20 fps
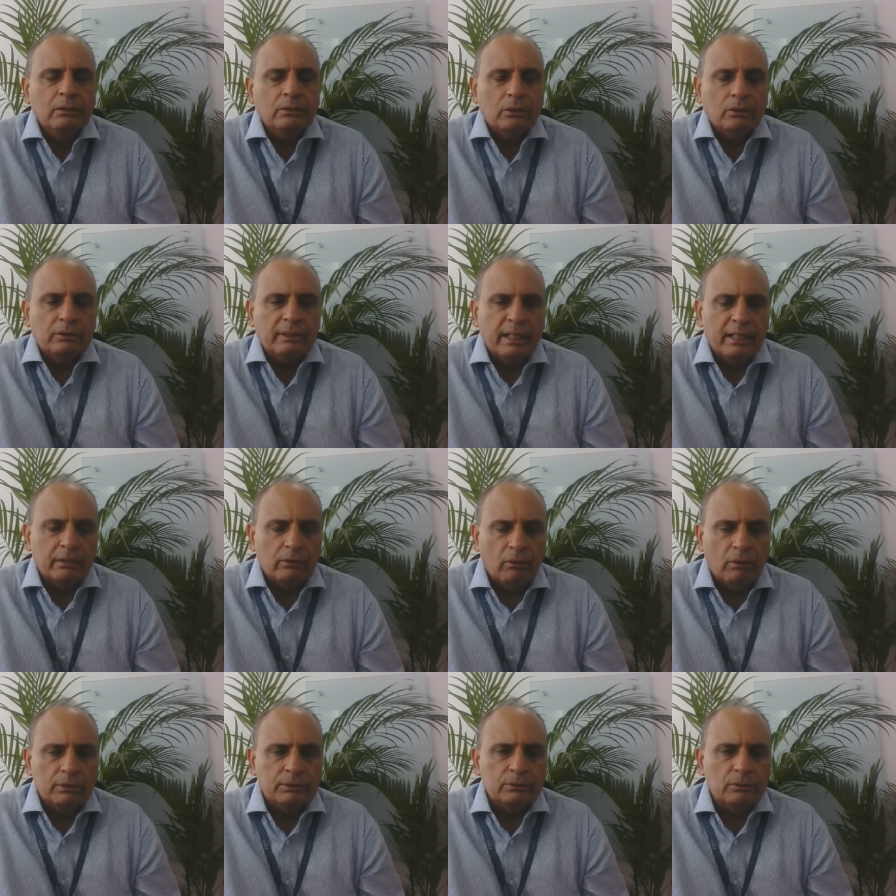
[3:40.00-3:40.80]
Now that
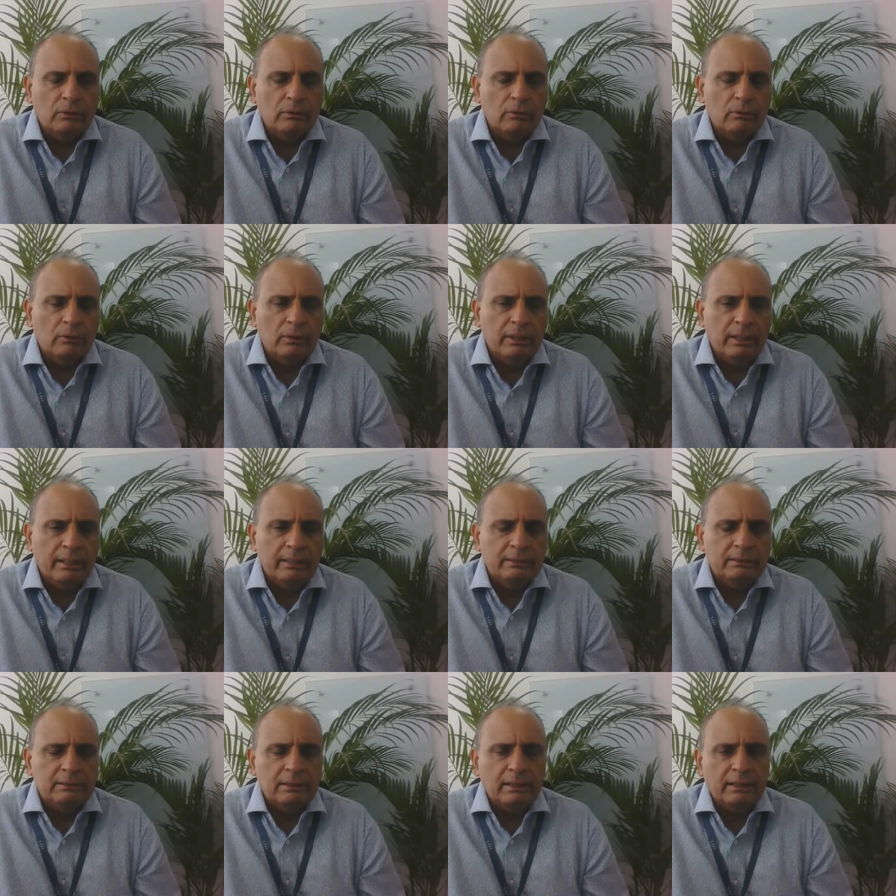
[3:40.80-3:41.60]
also
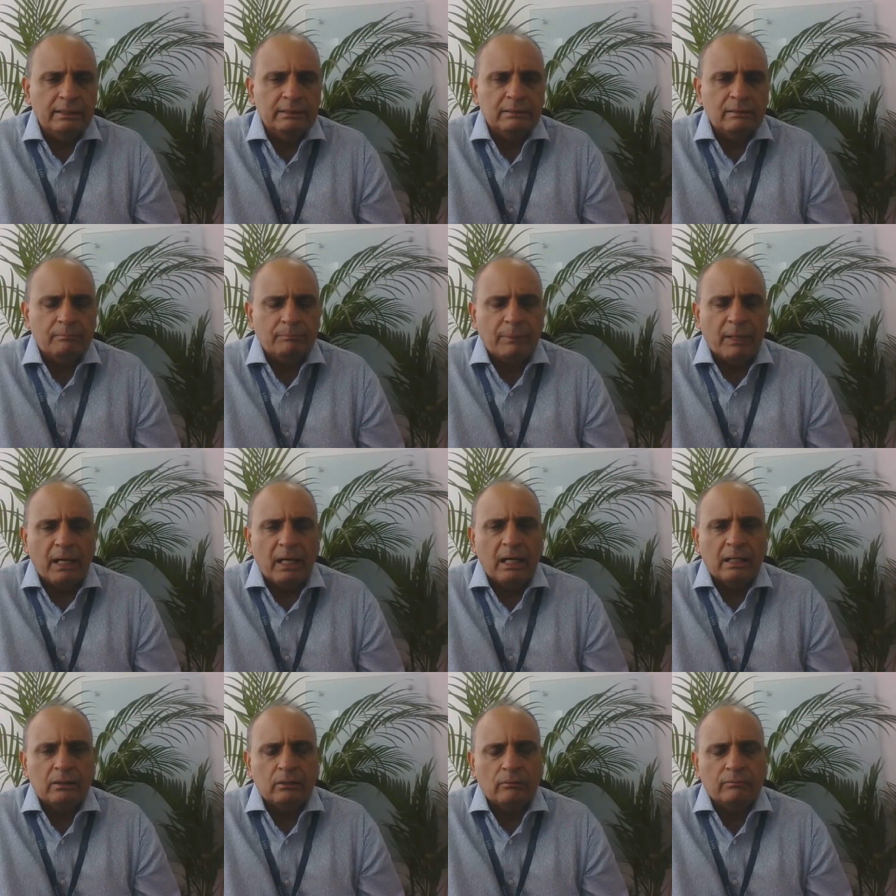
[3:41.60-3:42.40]
is a
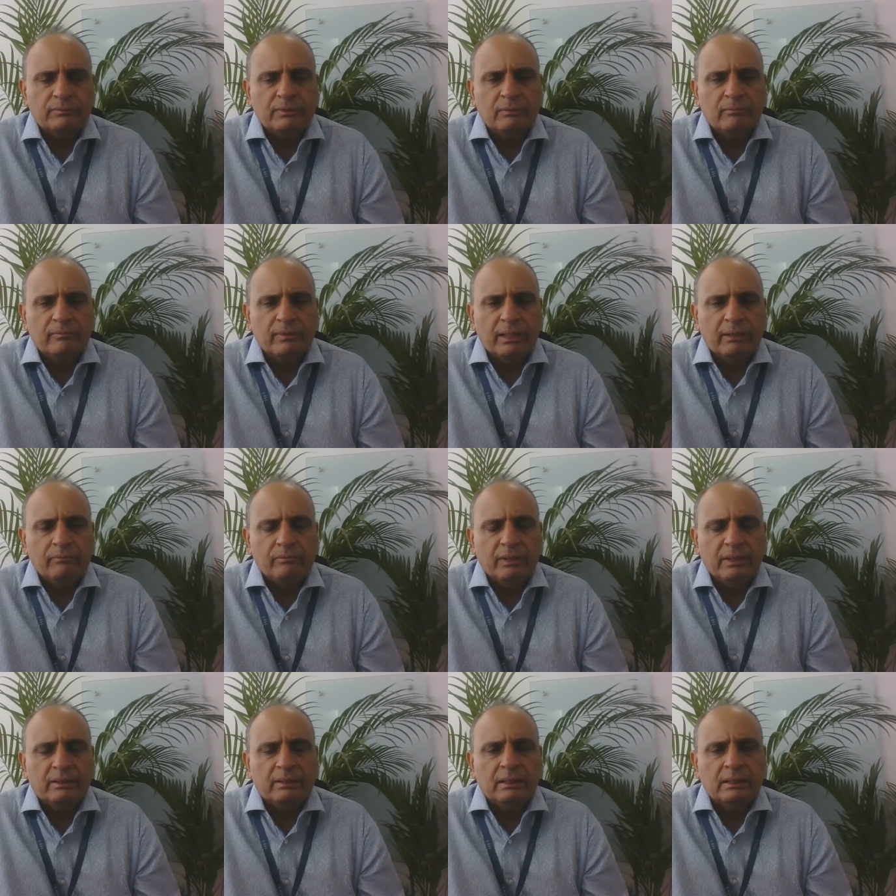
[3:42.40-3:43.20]
part of the
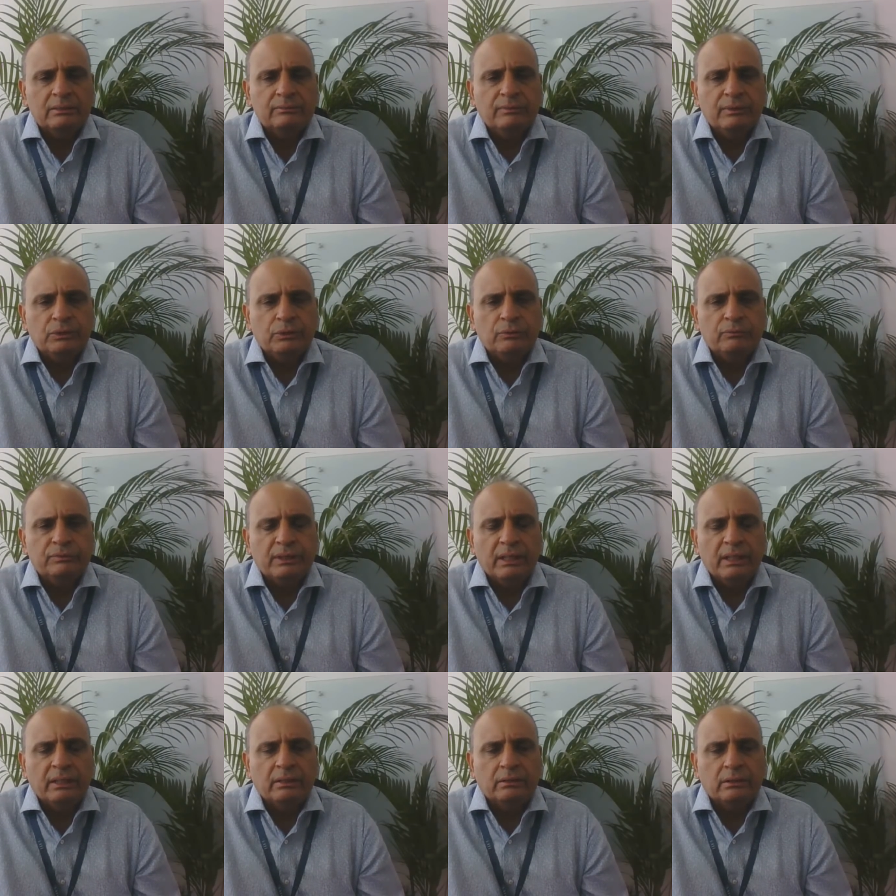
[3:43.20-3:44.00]
weakness which you've
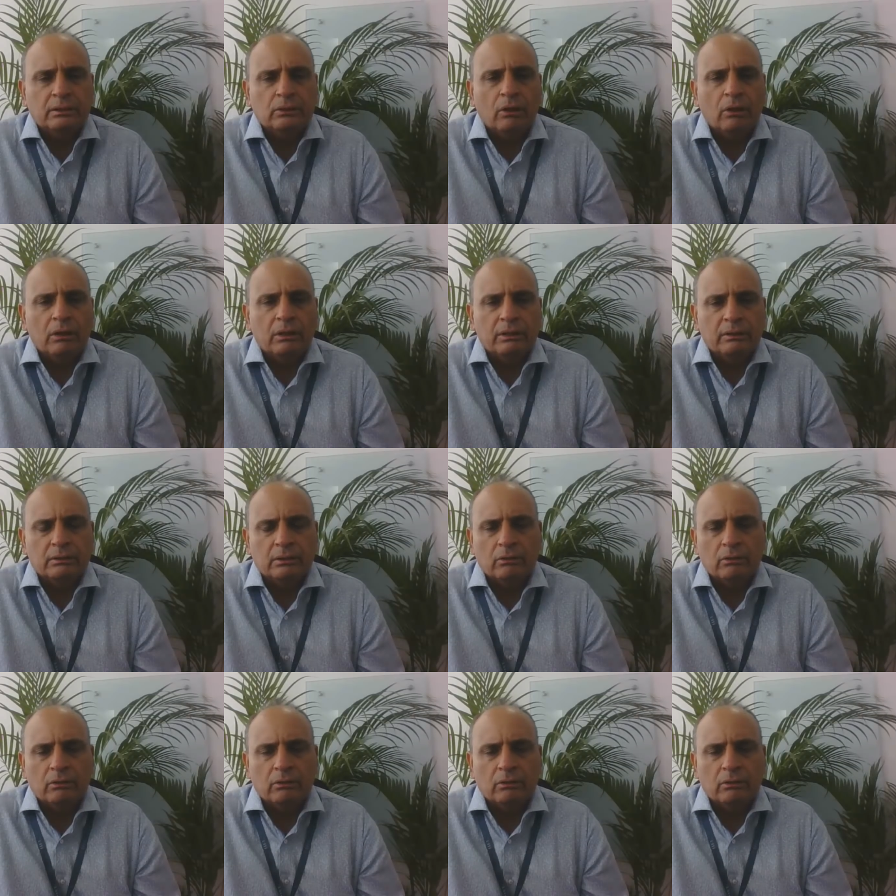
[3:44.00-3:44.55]
seen in the dollar.